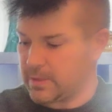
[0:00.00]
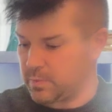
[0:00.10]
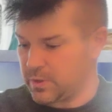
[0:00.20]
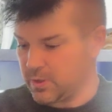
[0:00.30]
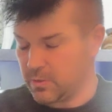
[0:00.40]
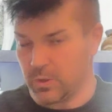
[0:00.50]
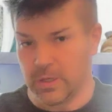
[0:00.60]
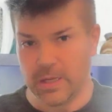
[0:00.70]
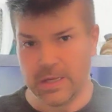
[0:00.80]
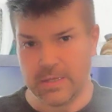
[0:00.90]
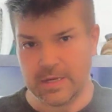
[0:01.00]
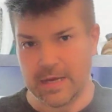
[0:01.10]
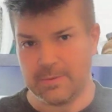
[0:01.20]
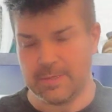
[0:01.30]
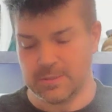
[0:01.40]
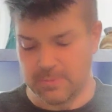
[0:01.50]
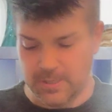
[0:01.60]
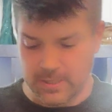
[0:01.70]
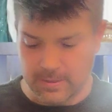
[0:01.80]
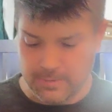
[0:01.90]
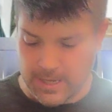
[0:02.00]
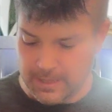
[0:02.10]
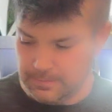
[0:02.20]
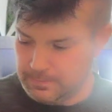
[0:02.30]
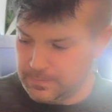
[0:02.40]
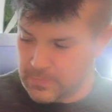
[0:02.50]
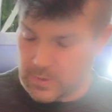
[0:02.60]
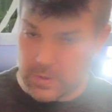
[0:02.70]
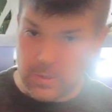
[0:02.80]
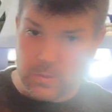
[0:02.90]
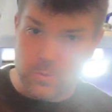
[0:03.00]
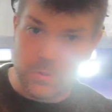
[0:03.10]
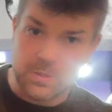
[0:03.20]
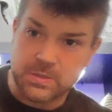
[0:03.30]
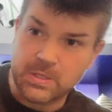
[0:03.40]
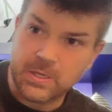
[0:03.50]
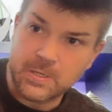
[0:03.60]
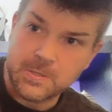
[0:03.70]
when you're looking at diamonds, speaking of that, you can see